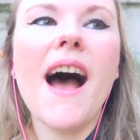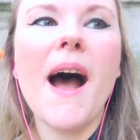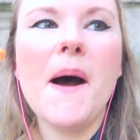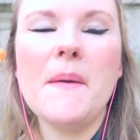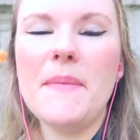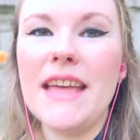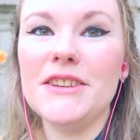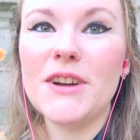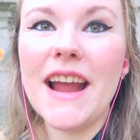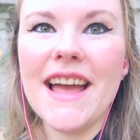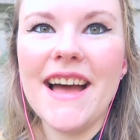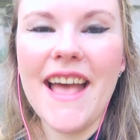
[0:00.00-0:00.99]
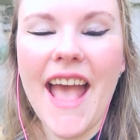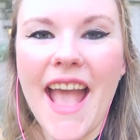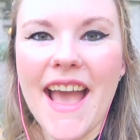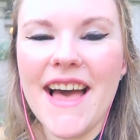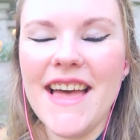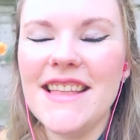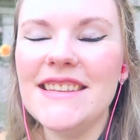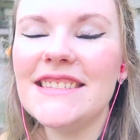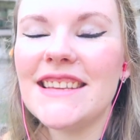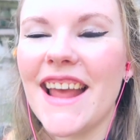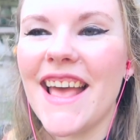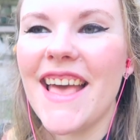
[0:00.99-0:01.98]
Andrea, and
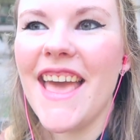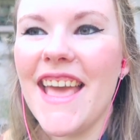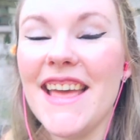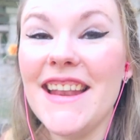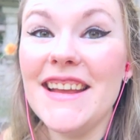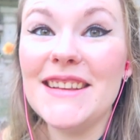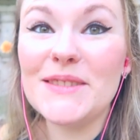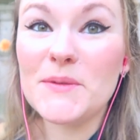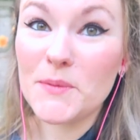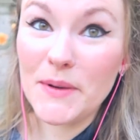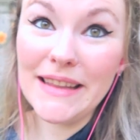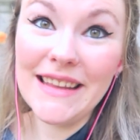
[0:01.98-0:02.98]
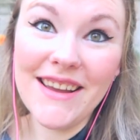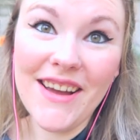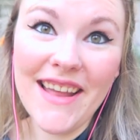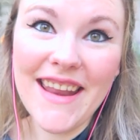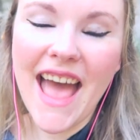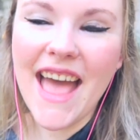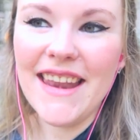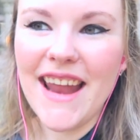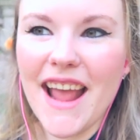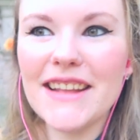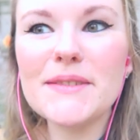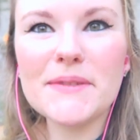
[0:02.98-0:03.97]
it is really good and
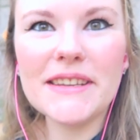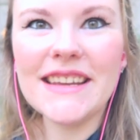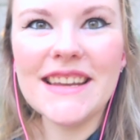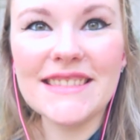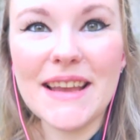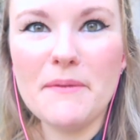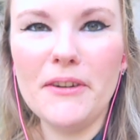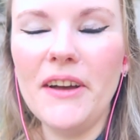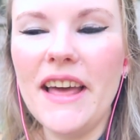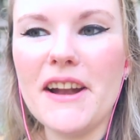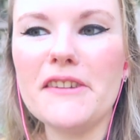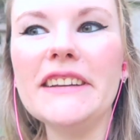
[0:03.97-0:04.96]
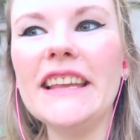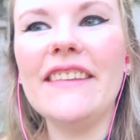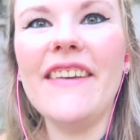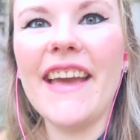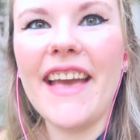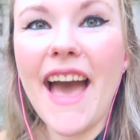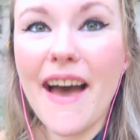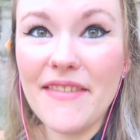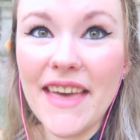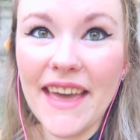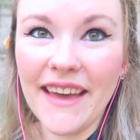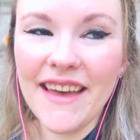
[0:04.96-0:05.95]
it's really insightful, and I really like
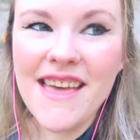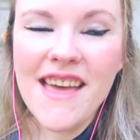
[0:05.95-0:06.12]
having